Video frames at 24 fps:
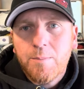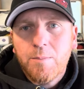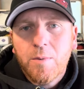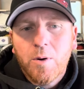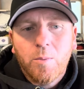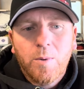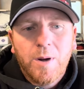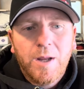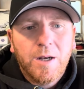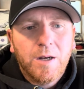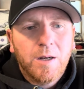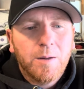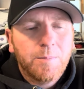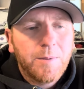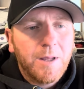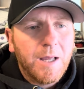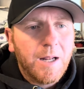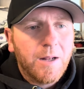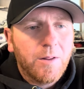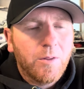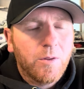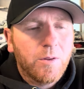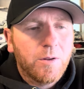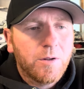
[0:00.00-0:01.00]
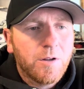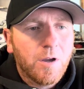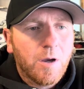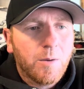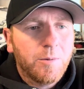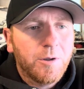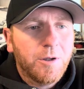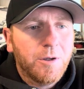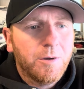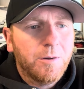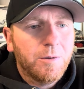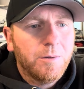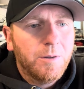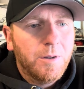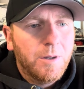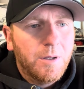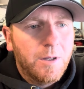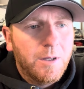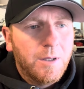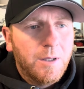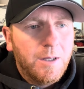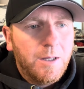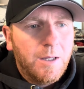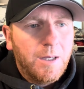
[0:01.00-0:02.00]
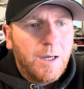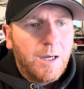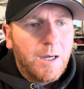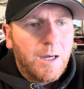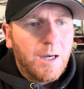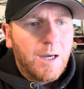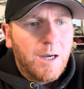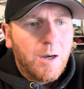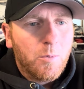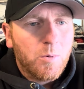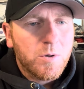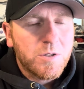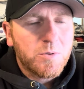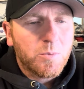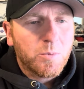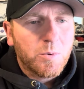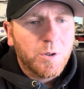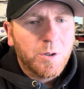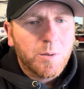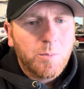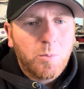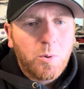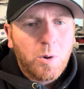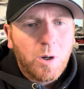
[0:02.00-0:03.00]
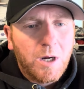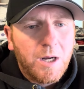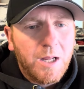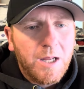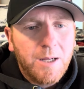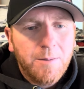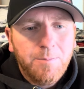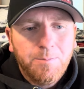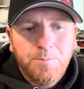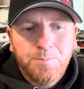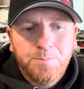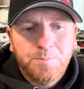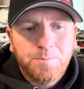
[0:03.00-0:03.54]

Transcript: but we ended up getting the W. It wasn't really pretty.